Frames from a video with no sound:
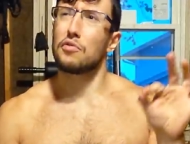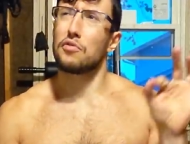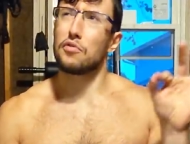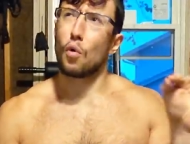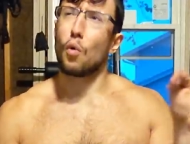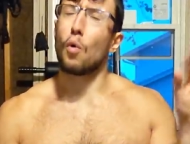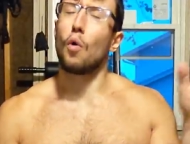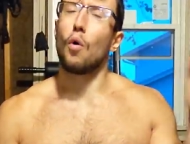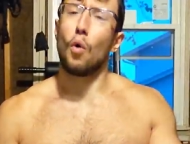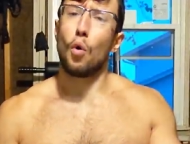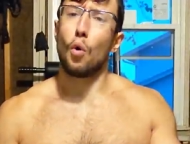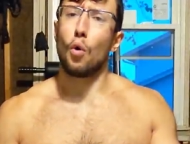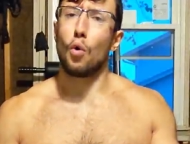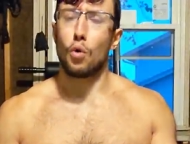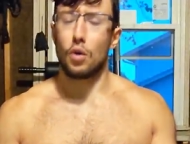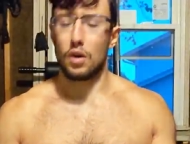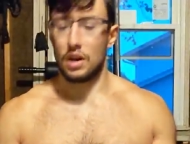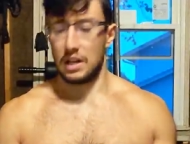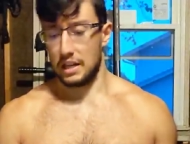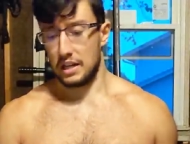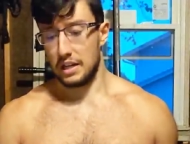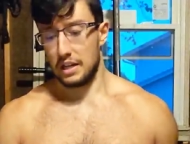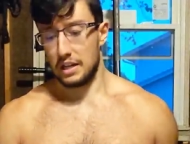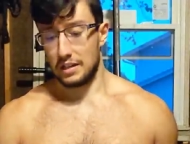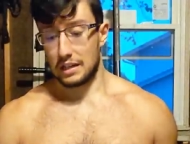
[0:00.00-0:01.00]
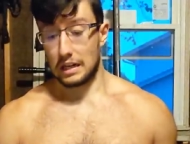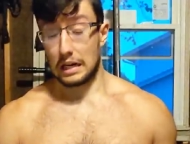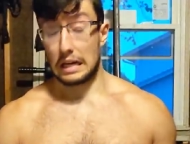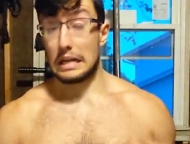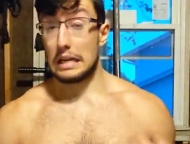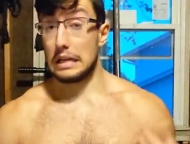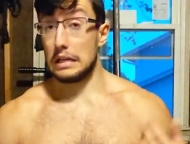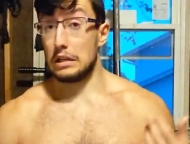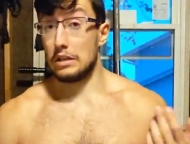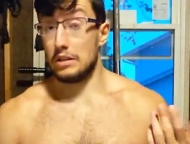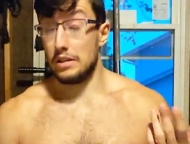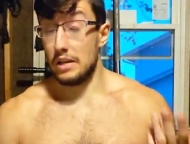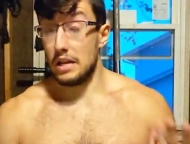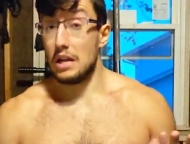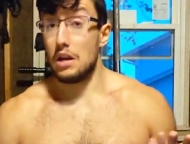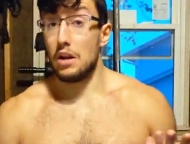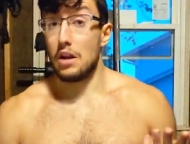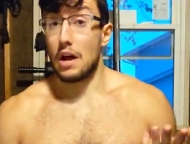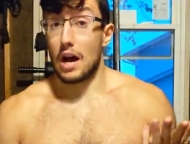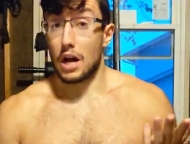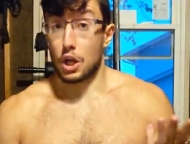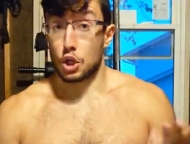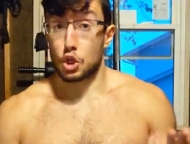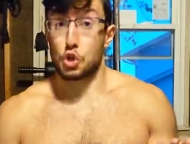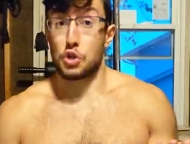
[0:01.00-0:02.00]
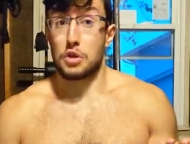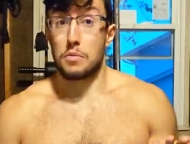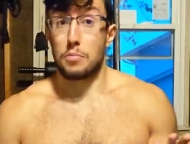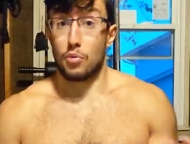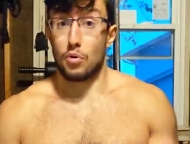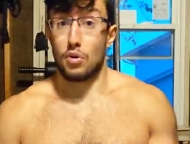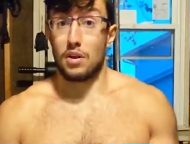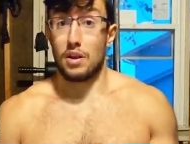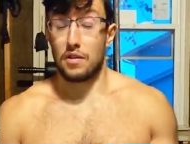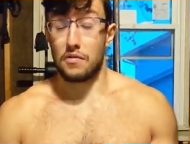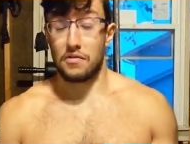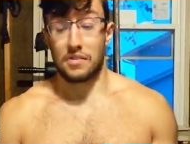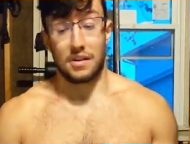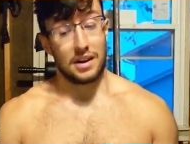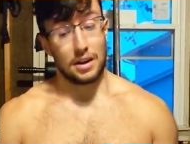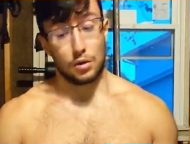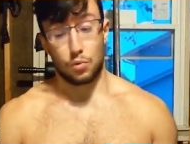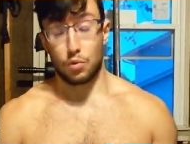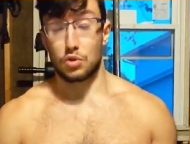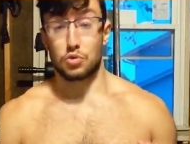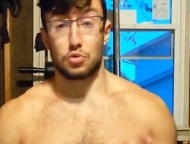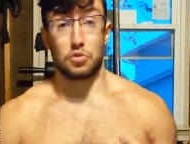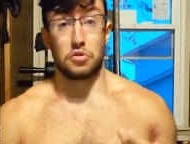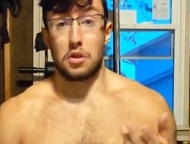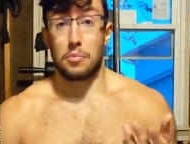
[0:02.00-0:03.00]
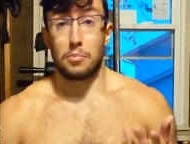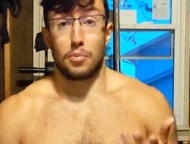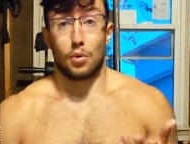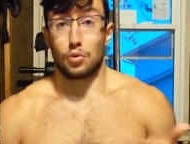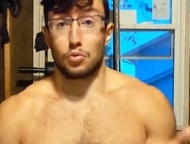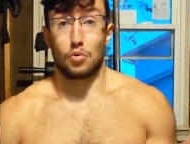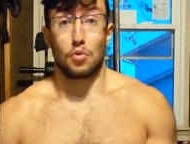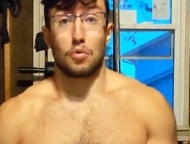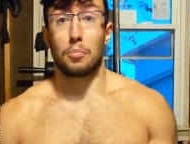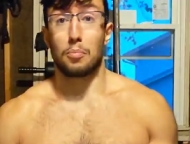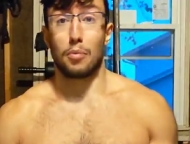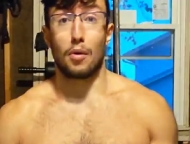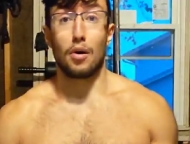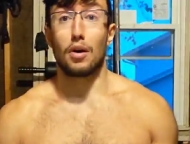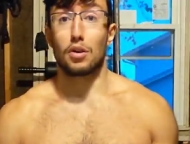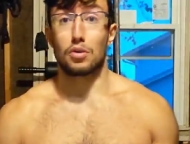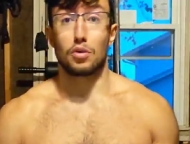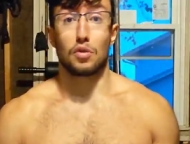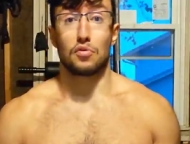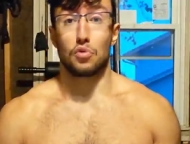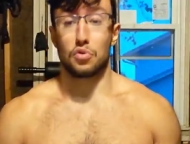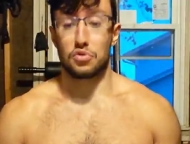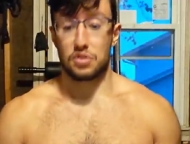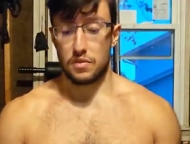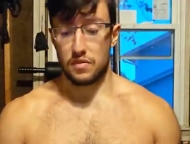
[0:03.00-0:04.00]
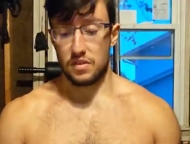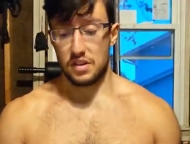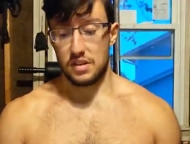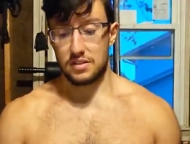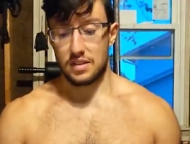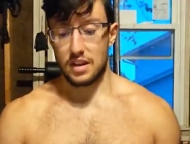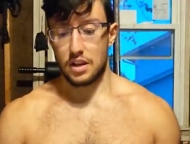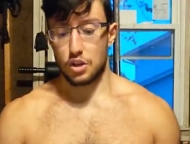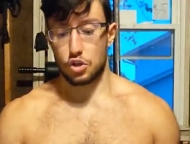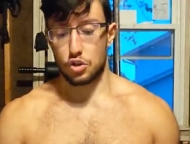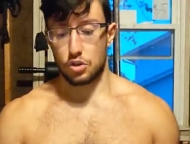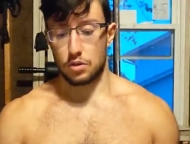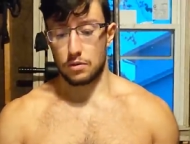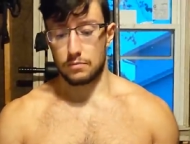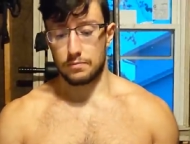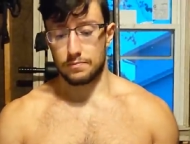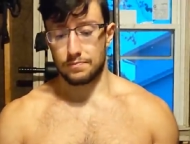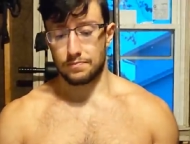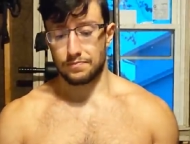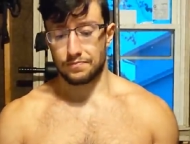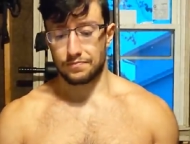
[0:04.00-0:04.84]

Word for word: all that he did actually believe that it was an important part of the civilization.